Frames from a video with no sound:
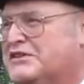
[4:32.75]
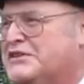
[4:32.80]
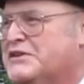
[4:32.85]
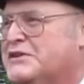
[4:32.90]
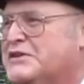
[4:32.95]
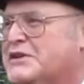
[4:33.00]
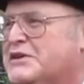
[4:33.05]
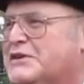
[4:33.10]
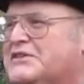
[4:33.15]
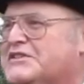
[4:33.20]
you
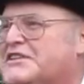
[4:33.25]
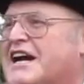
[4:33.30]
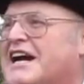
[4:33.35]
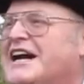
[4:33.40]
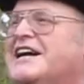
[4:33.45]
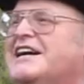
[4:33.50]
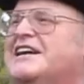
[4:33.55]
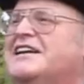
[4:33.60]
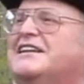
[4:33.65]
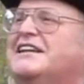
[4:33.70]
do,
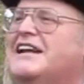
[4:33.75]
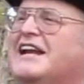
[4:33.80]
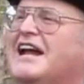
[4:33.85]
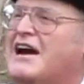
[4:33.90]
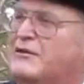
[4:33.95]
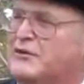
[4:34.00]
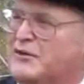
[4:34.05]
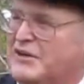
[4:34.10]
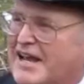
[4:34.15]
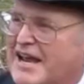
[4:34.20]
child, and
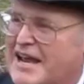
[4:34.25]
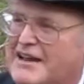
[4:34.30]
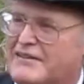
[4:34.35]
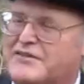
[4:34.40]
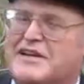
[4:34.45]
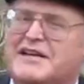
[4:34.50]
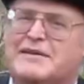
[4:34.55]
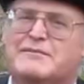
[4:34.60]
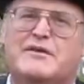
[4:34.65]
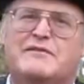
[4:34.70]
I will have
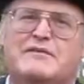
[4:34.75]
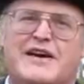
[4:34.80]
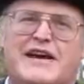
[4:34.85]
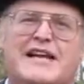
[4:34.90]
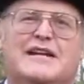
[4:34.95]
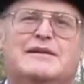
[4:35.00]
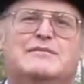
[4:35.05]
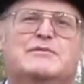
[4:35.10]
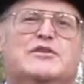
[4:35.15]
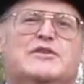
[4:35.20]
them
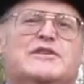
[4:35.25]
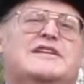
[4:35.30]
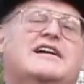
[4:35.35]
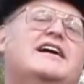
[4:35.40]
available."